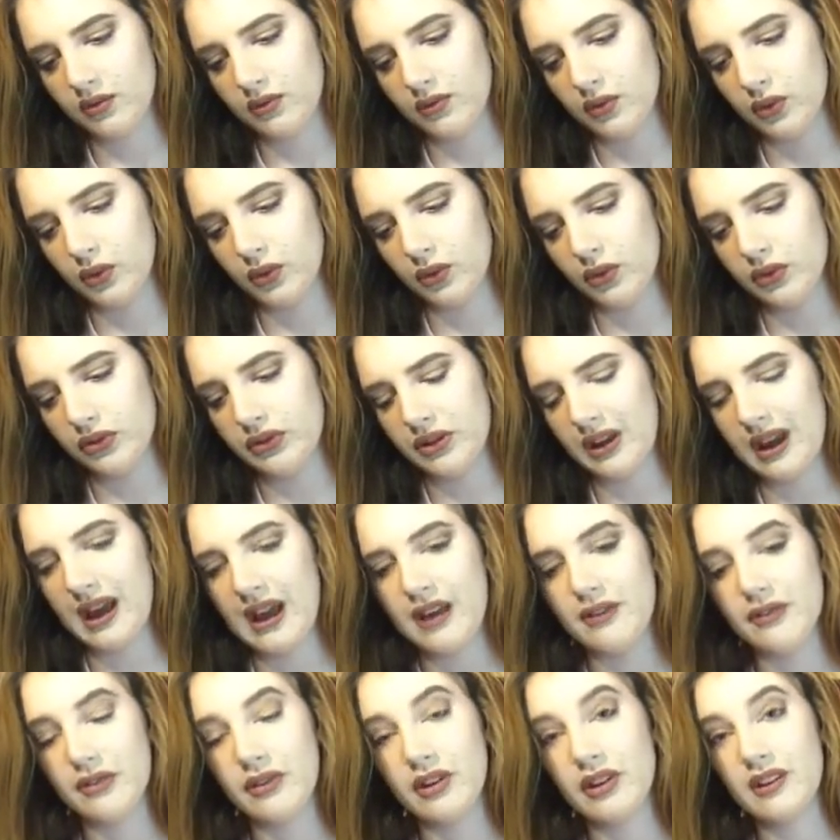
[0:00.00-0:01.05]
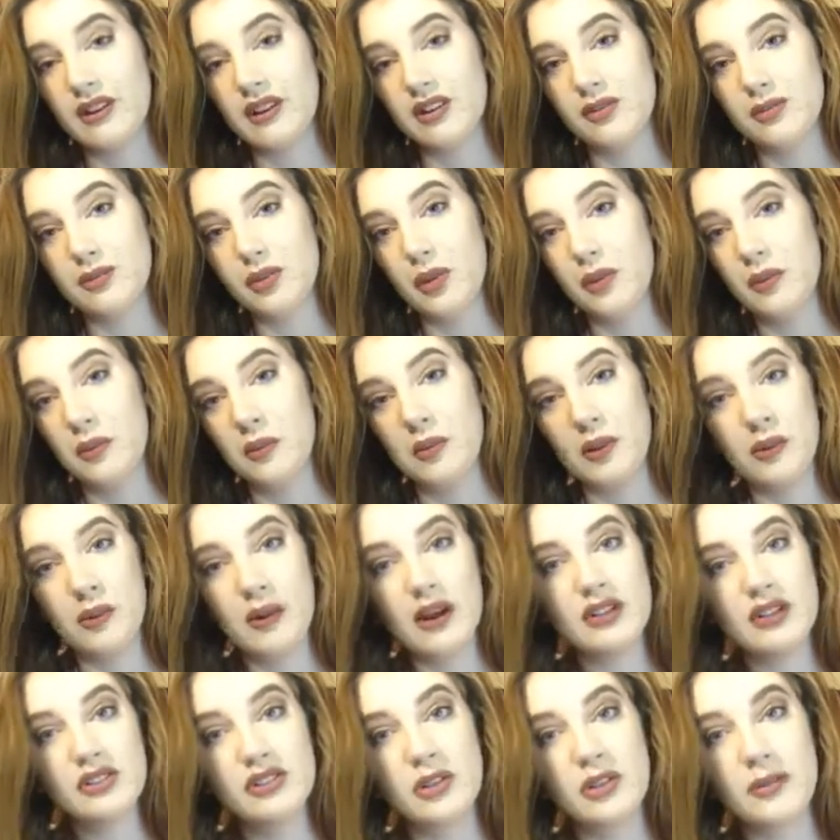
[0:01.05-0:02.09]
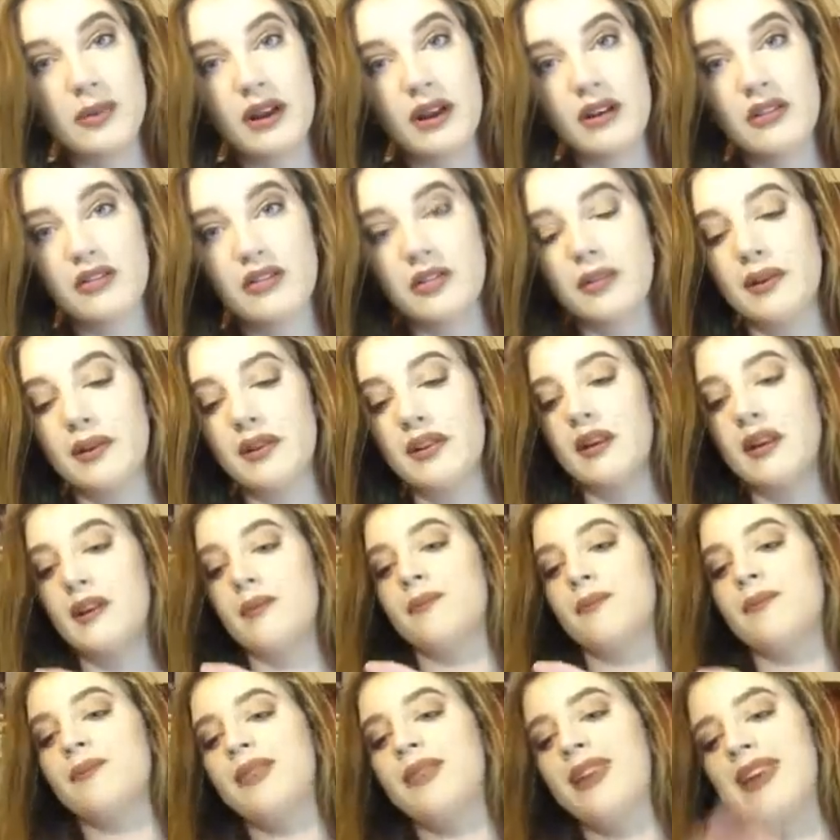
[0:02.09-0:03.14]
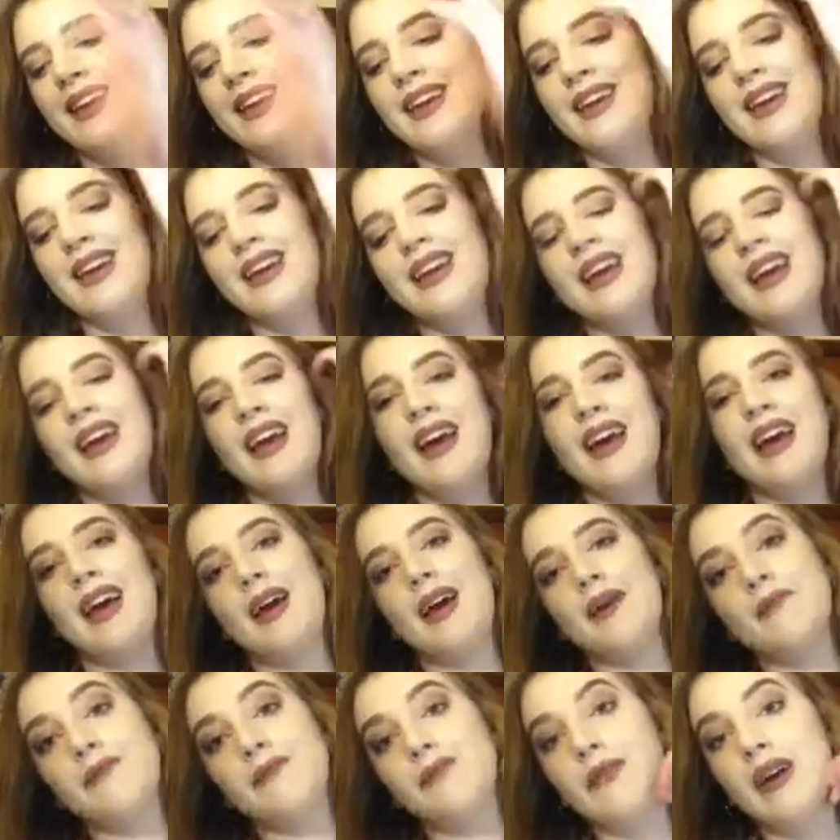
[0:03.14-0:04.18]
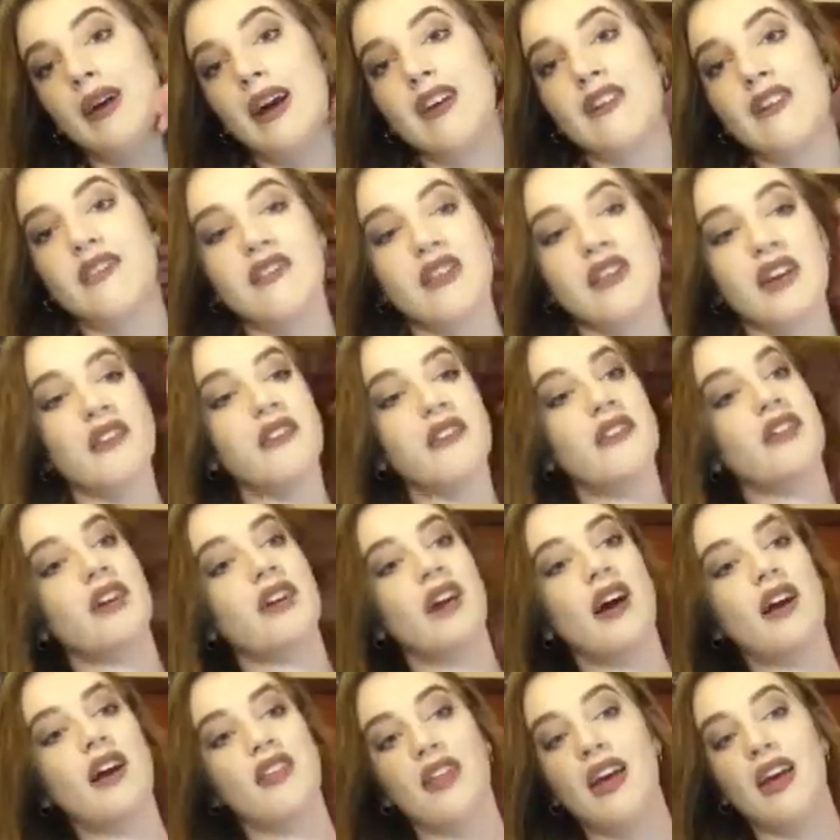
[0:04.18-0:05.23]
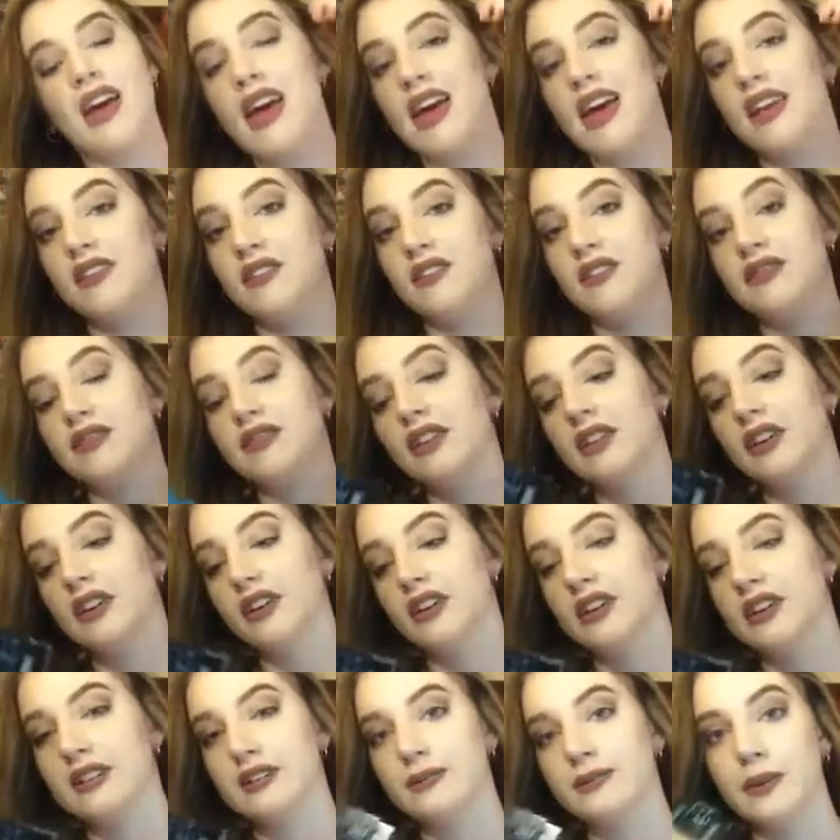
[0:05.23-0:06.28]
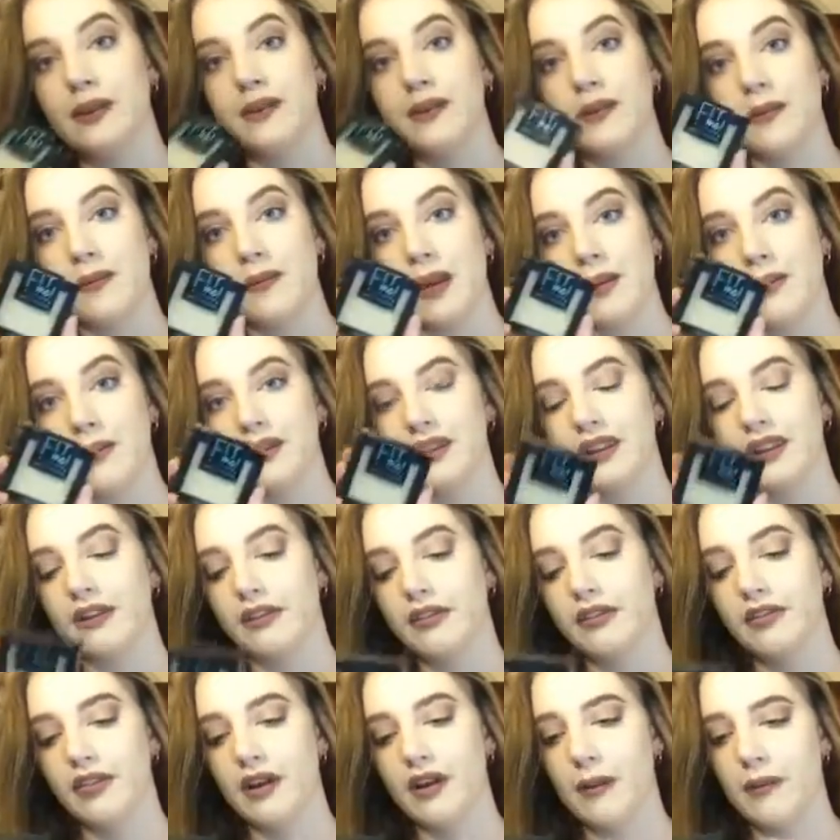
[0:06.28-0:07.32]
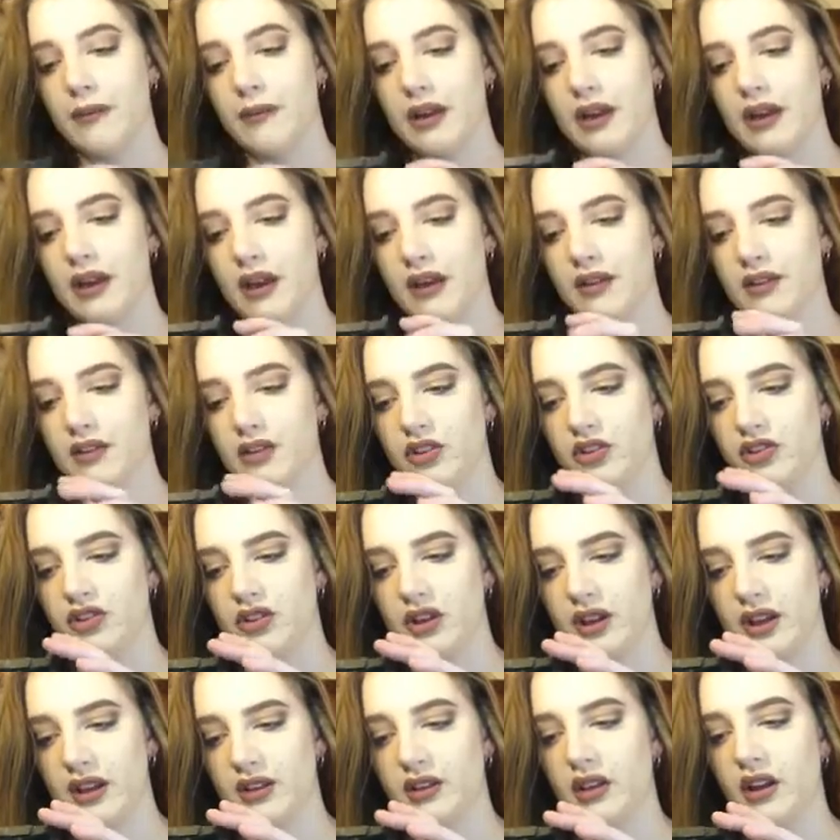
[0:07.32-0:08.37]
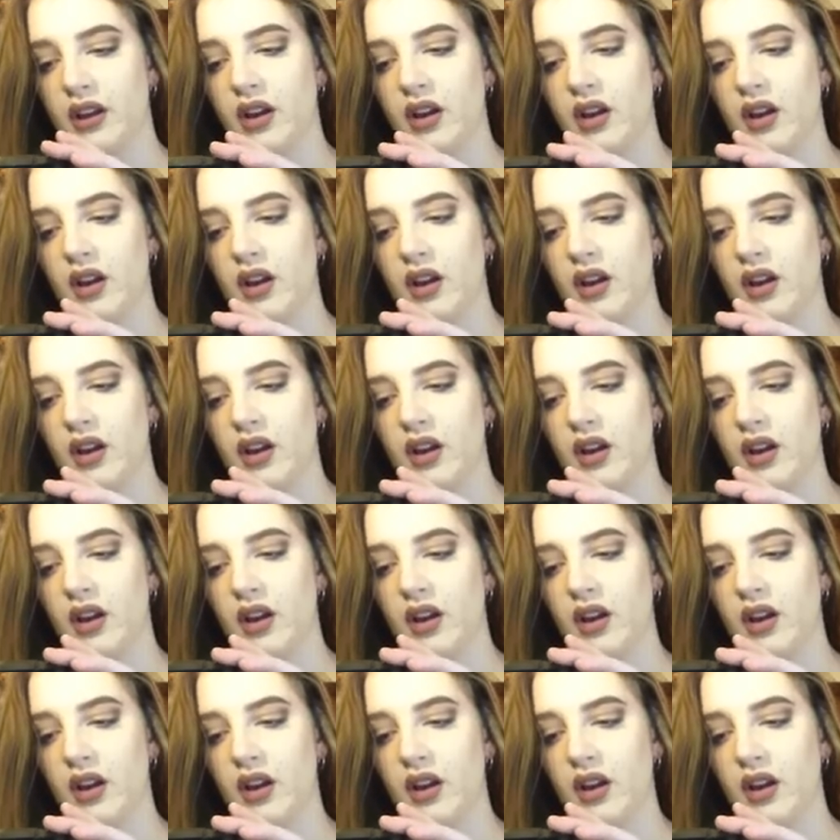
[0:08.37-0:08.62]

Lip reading: Rose Ivory. That's probably why it's too pink for me then. My favourite at the end of the year has been the Maybelline Fit Me in the shade